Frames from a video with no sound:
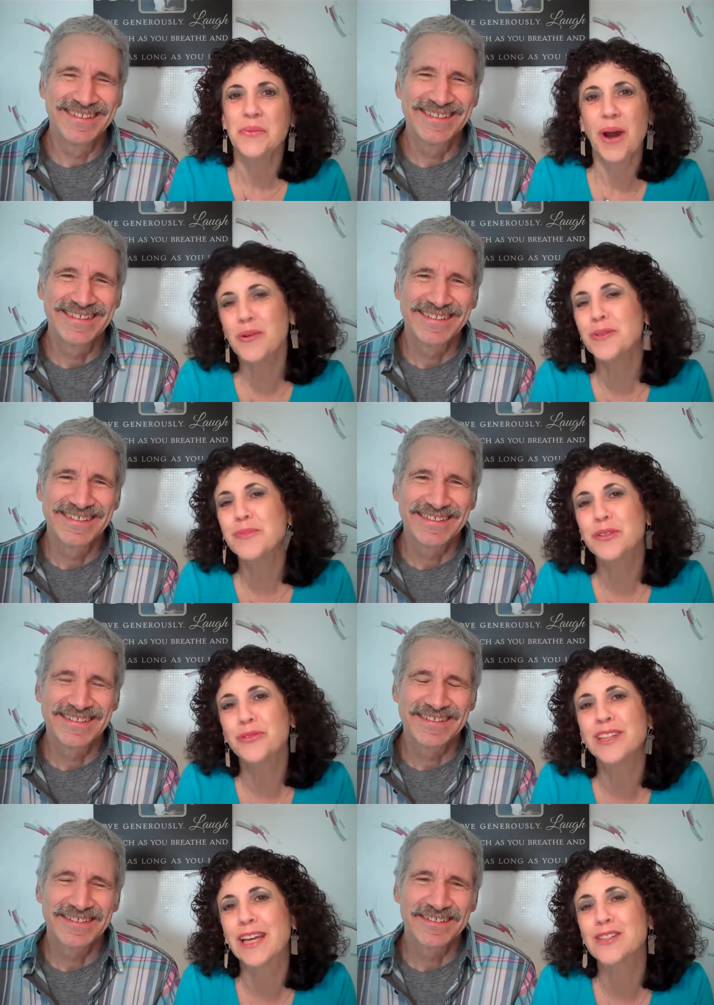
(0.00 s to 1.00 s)
Speaker 1: Welcome
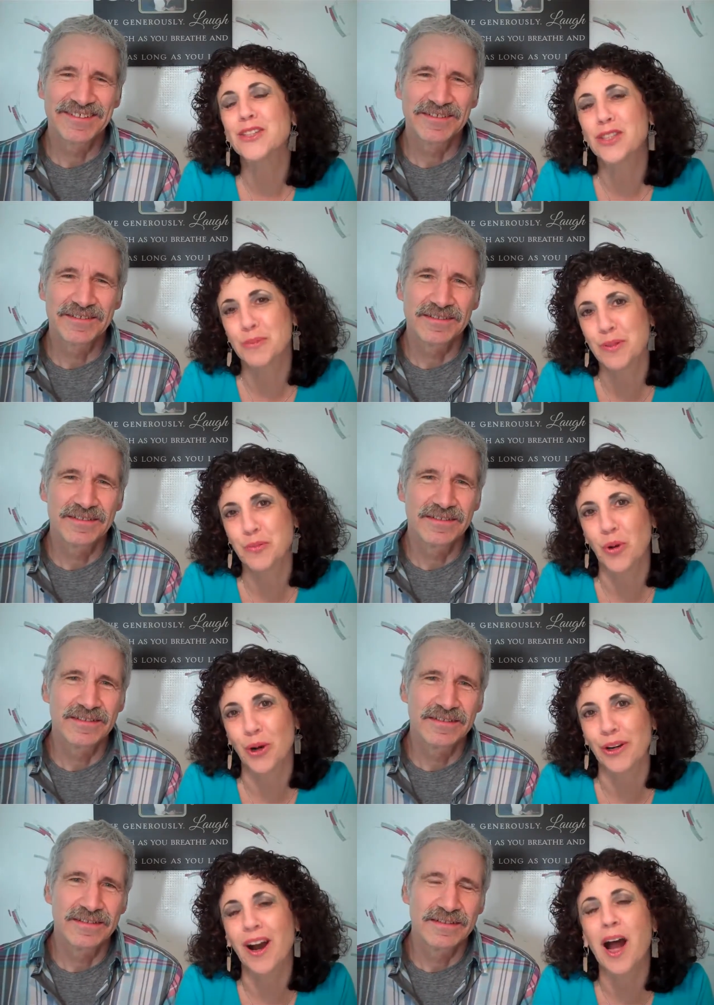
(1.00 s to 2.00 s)
to Relationships
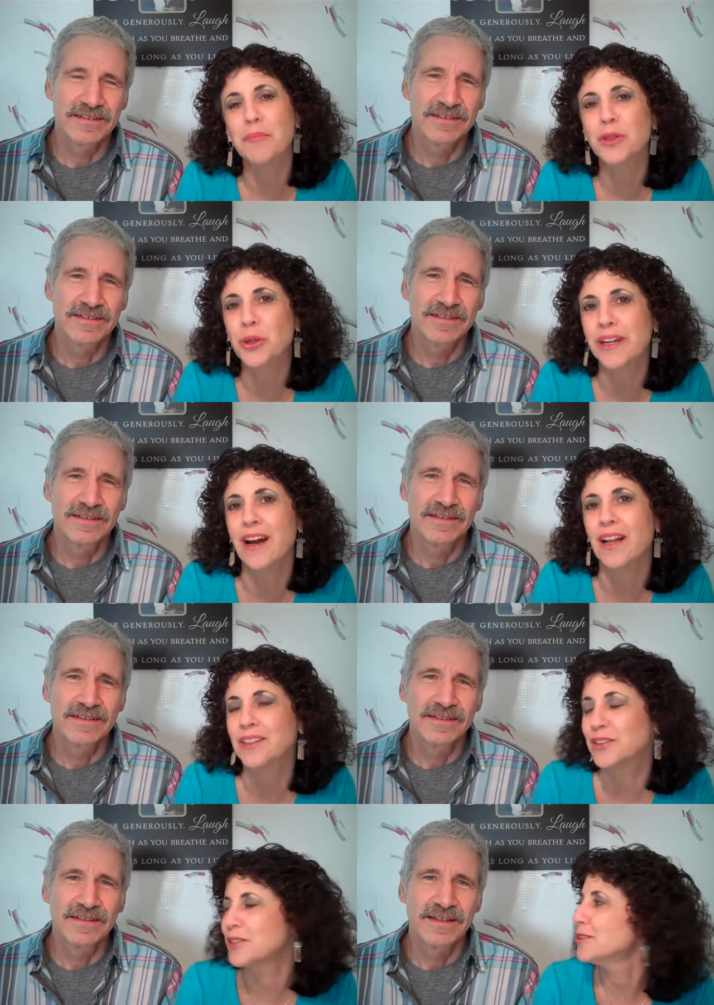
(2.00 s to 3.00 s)
Work. I'm Lori
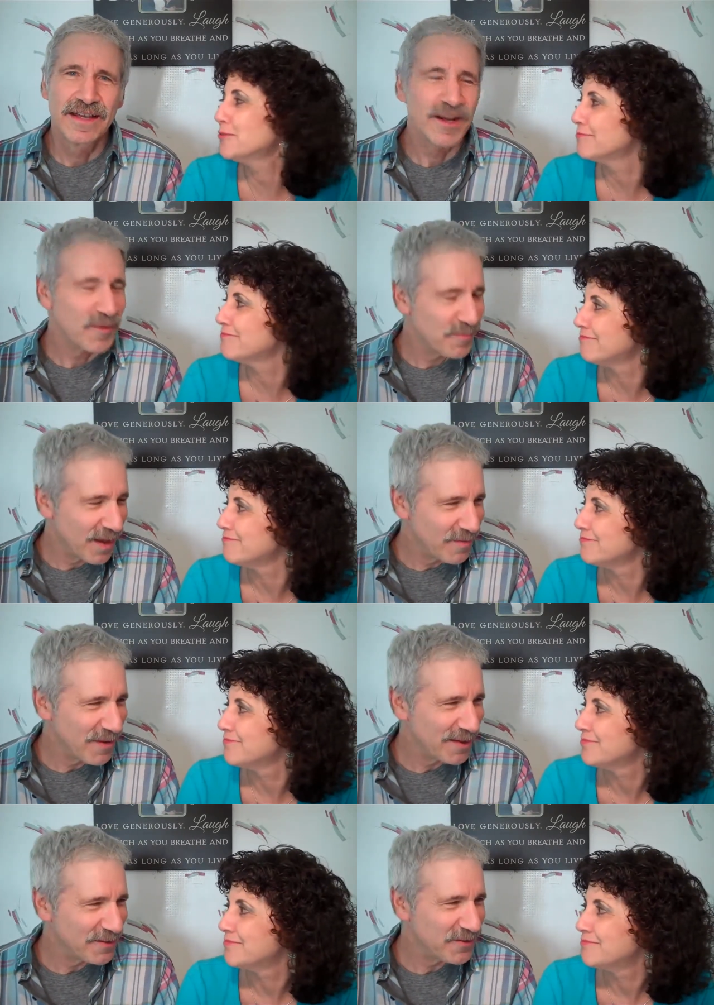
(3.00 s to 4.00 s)
Hollander. And I'm
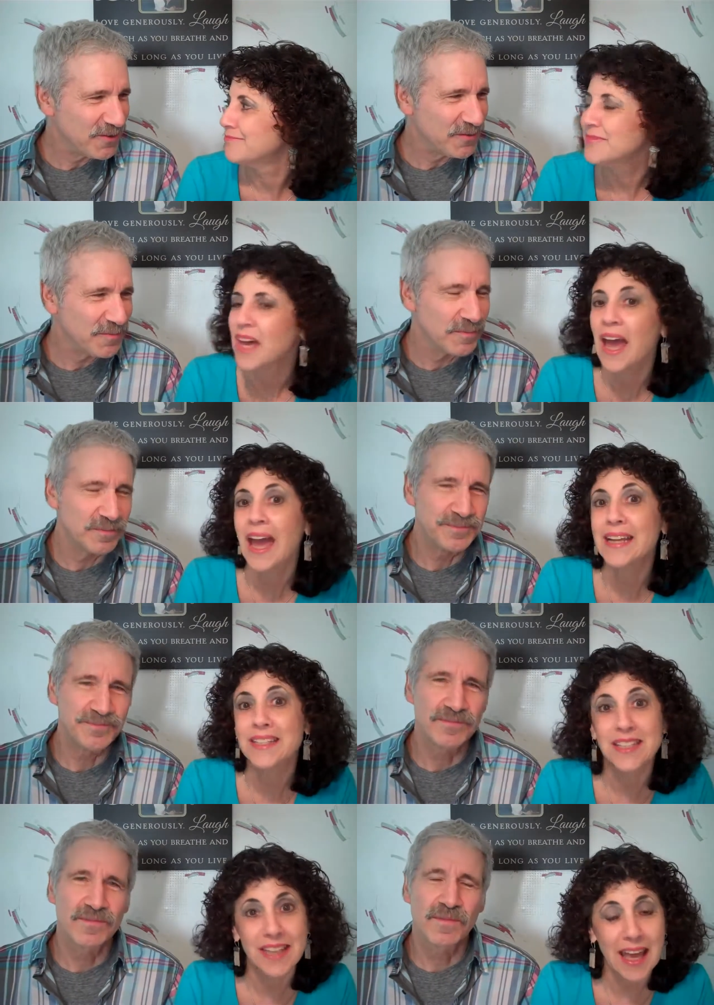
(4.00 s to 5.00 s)
Bob Hollander.
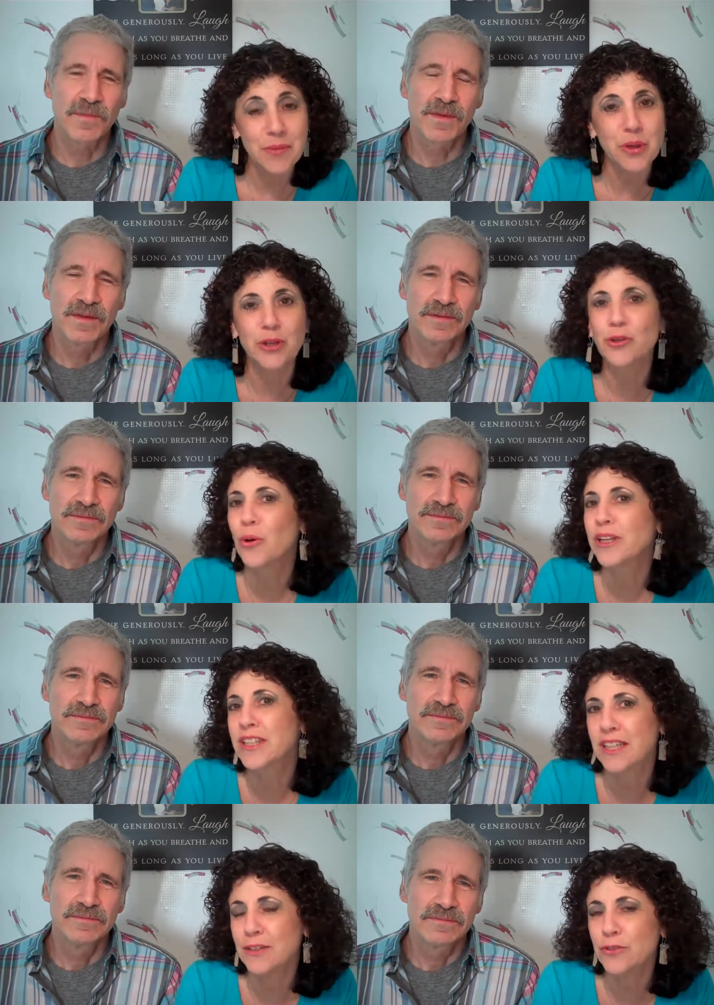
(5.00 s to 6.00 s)
And today we are going
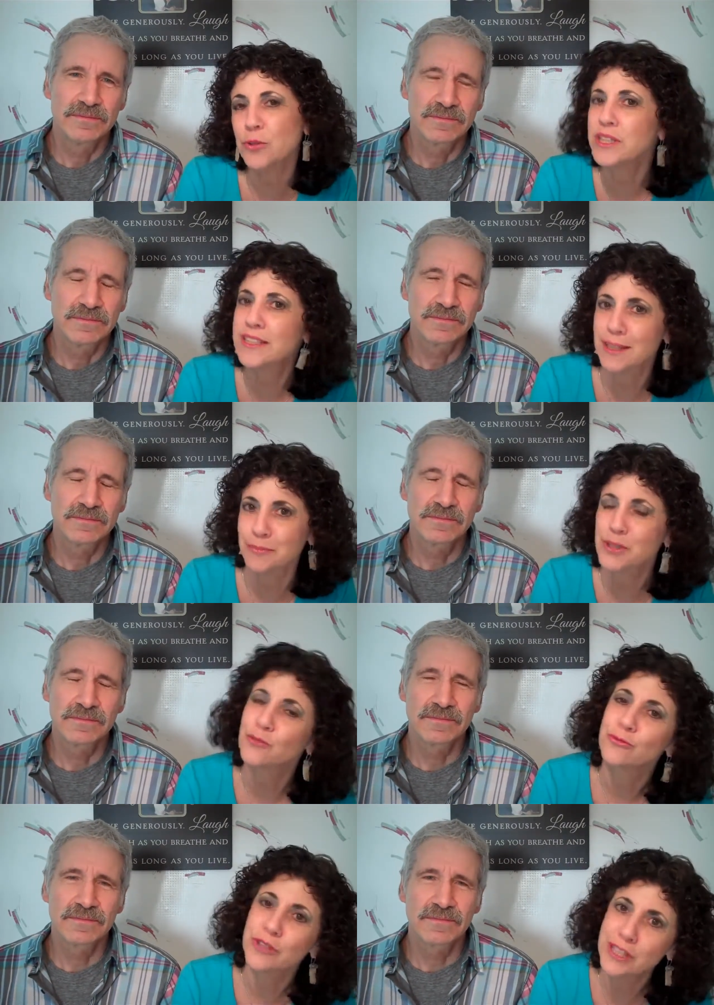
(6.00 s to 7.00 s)
to give you a tip
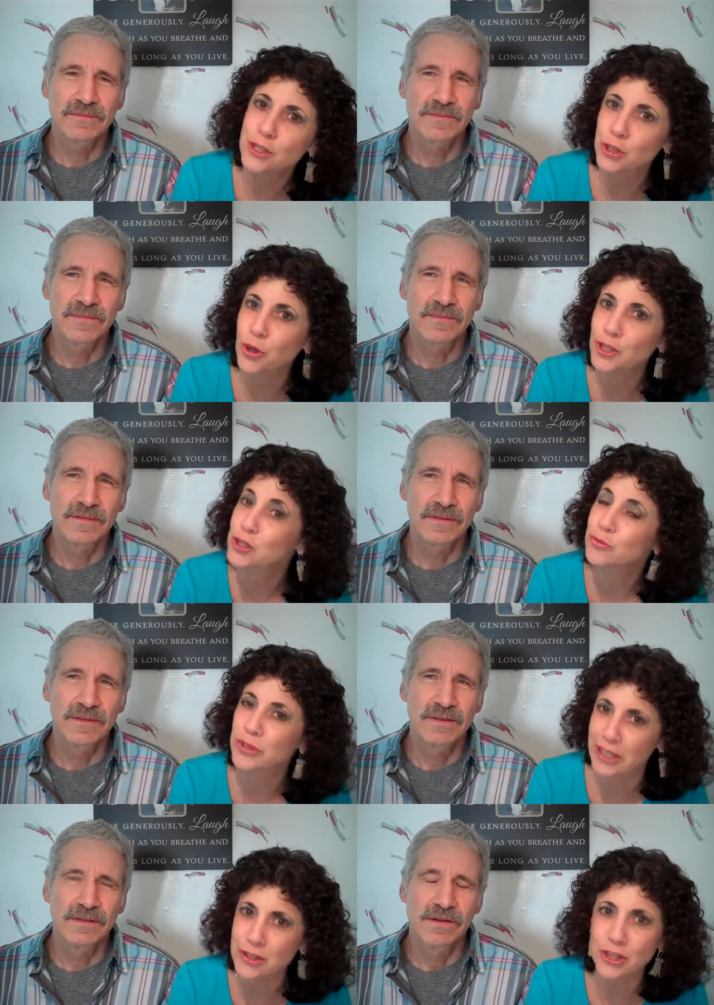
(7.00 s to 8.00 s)
to recharge your
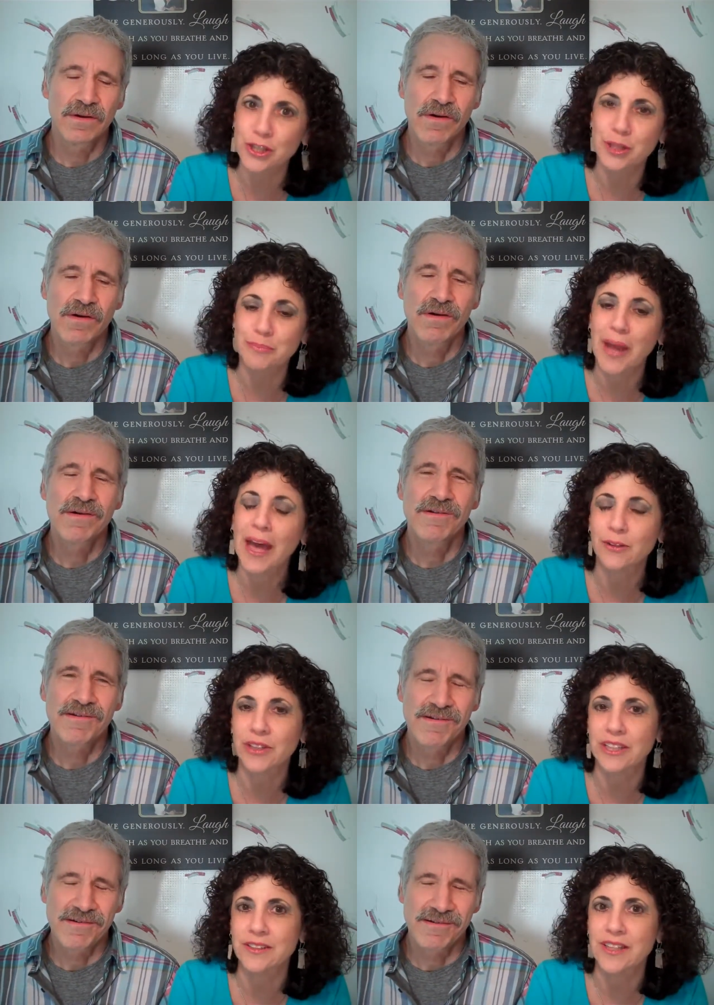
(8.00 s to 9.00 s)
relationship
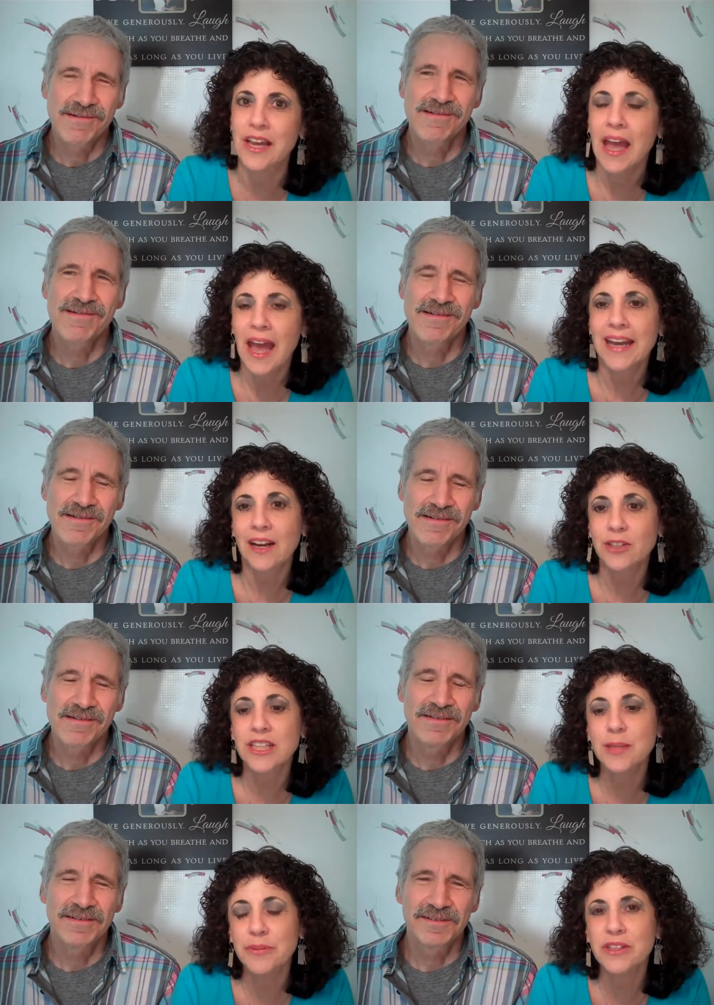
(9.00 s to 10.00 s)
batteries. And our
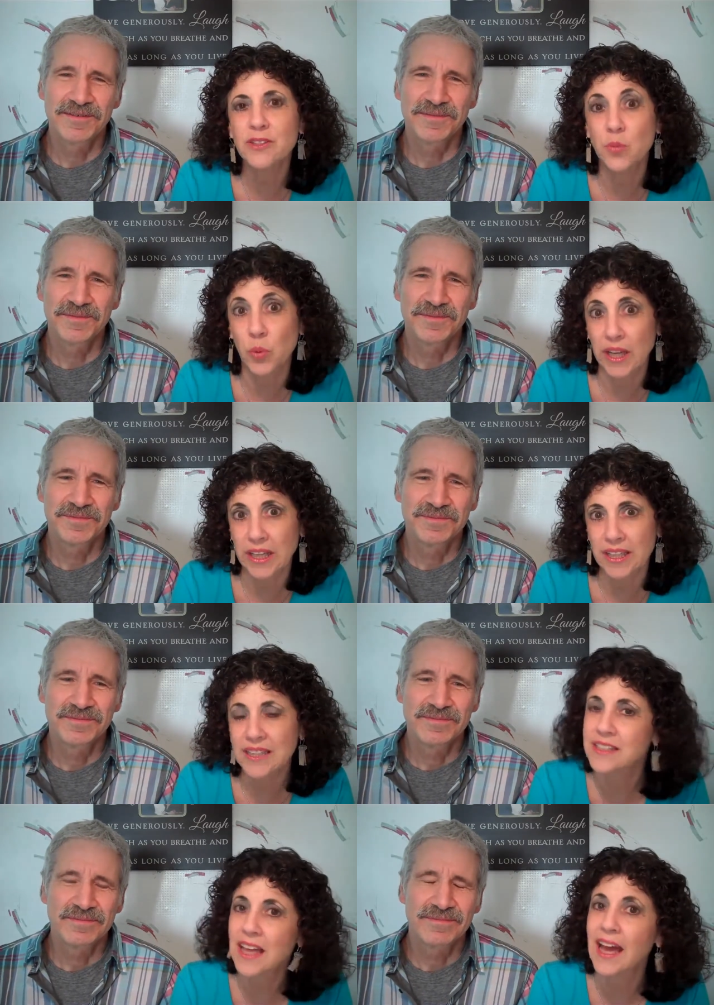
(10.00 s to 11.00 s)
tip this
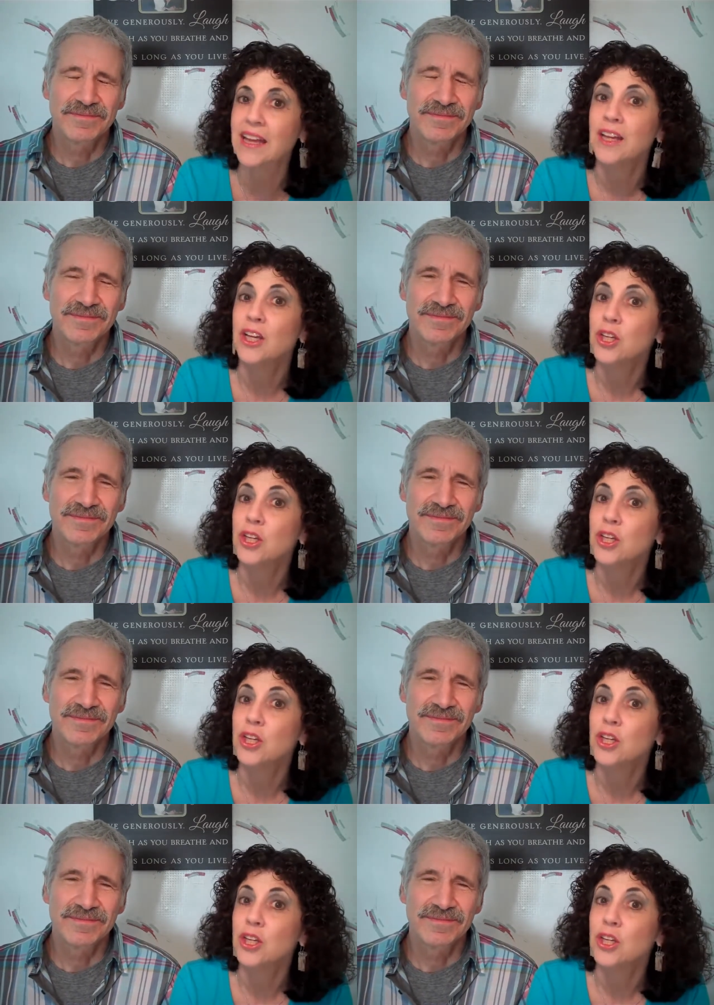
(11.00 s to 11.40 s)
week is that